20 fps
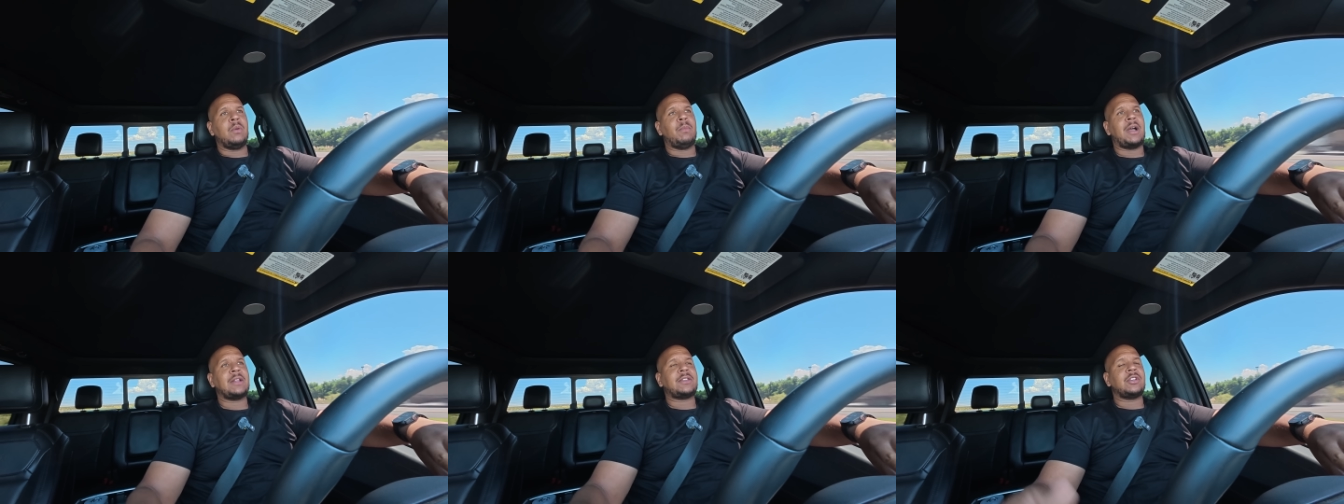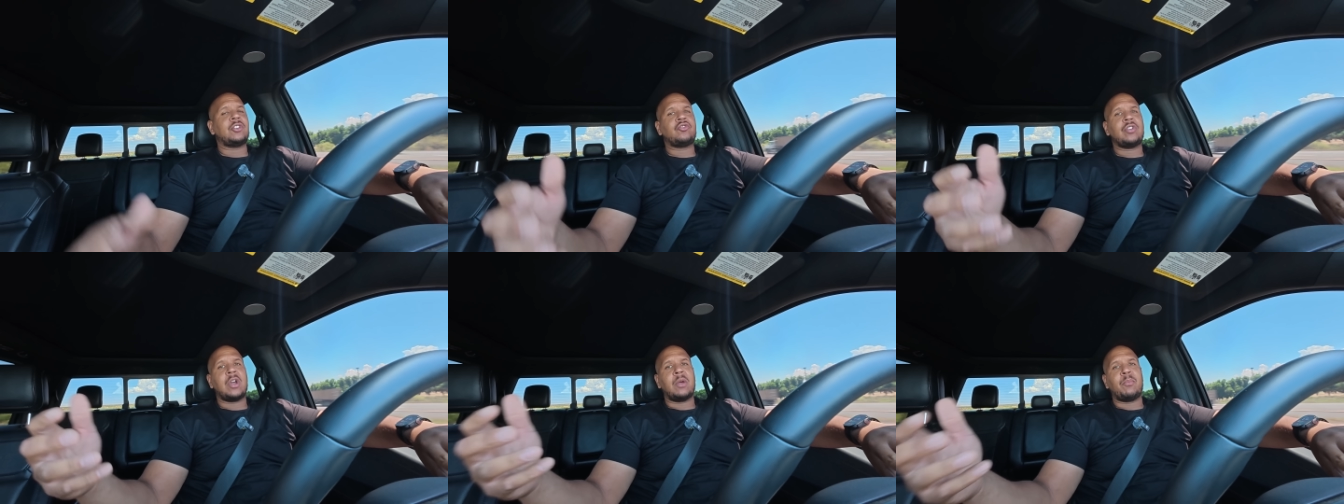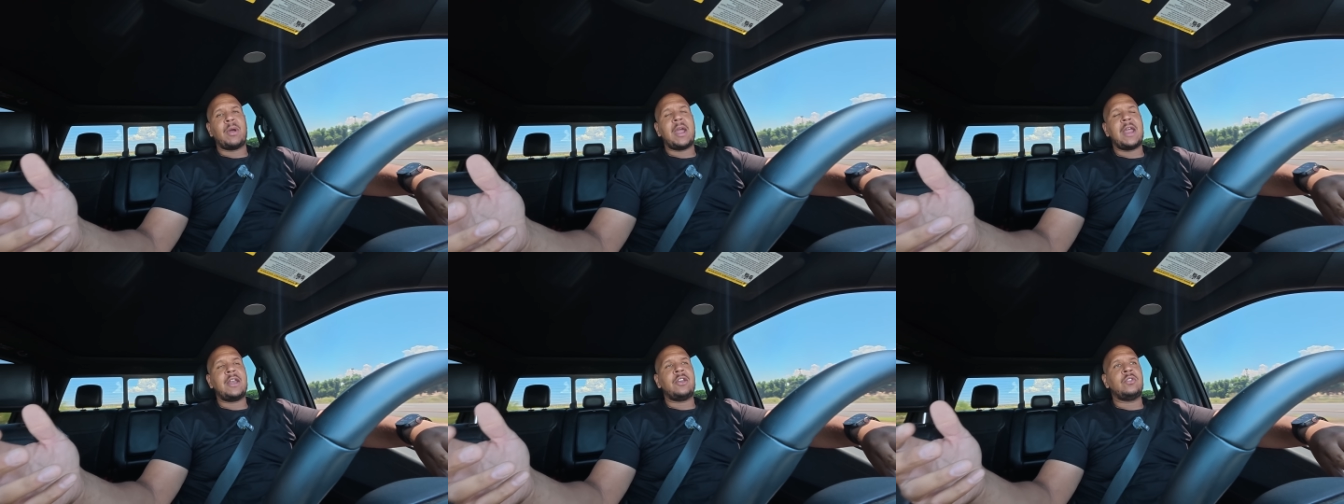bought this
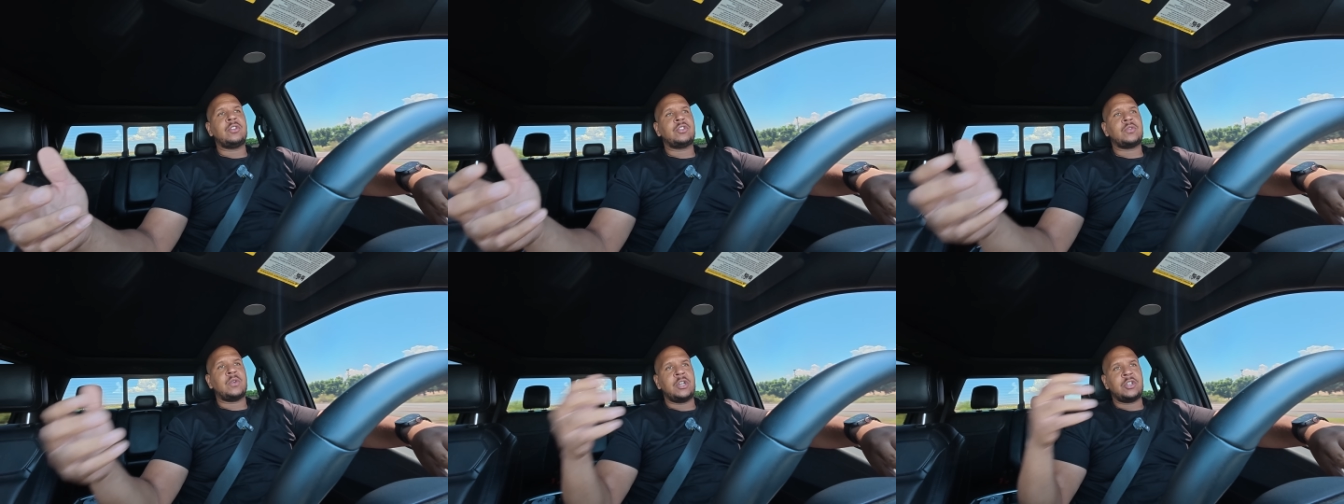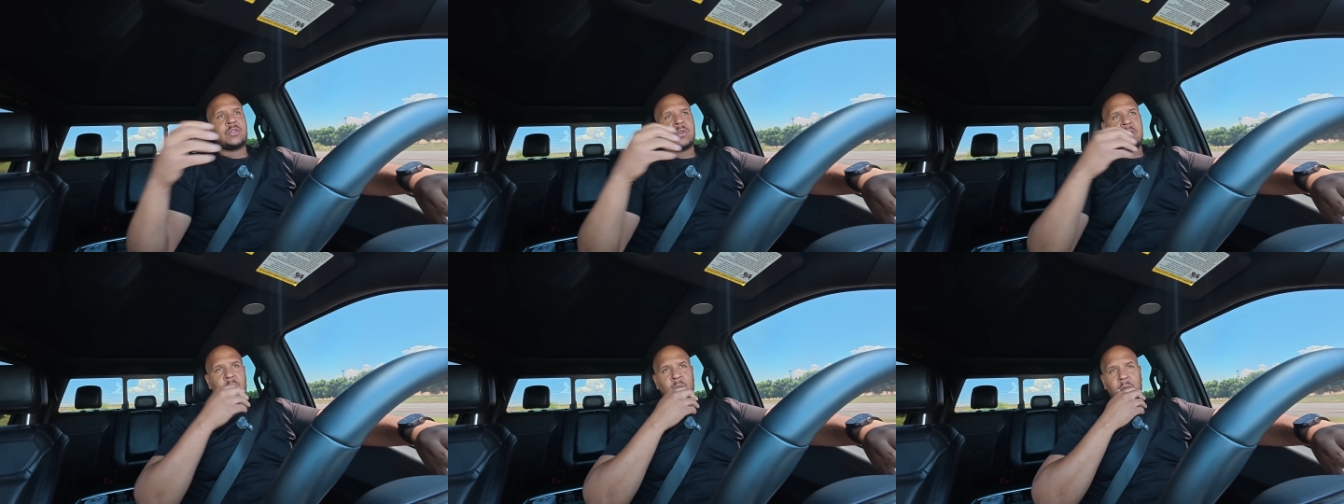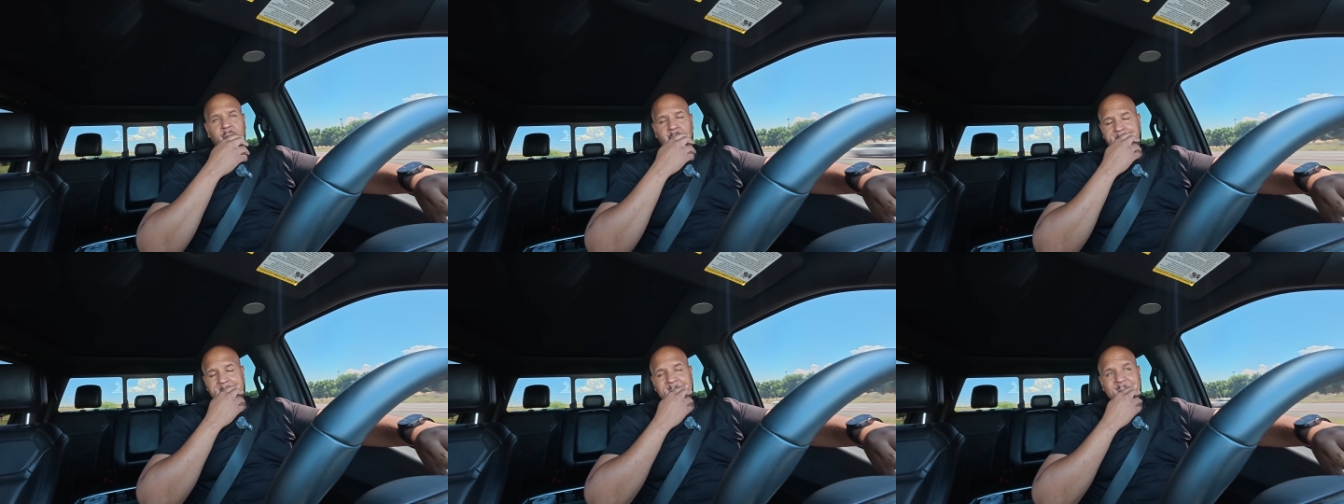truck brand new in
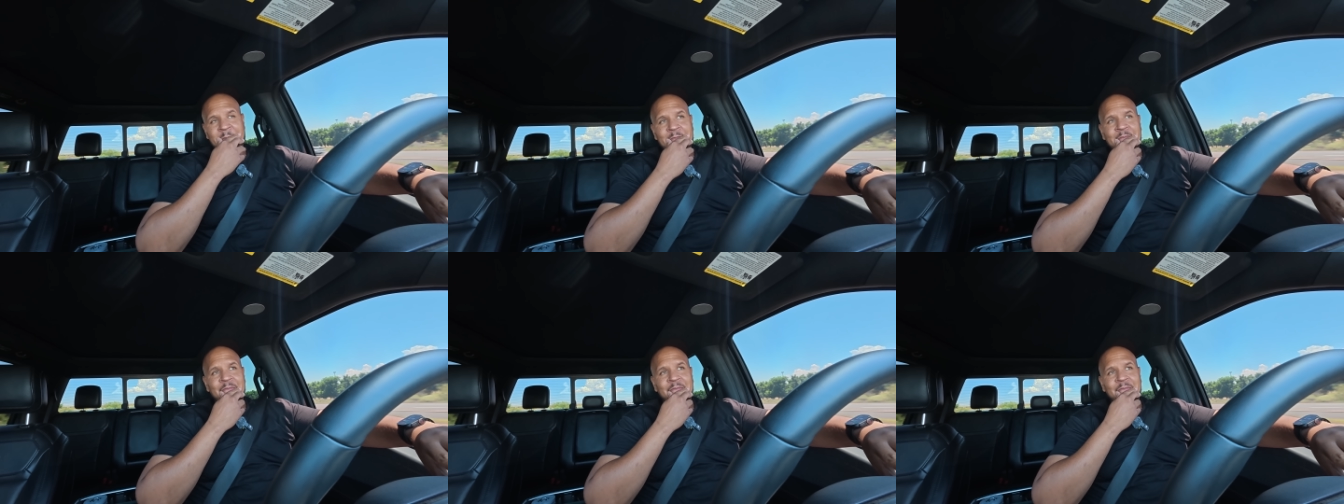2021,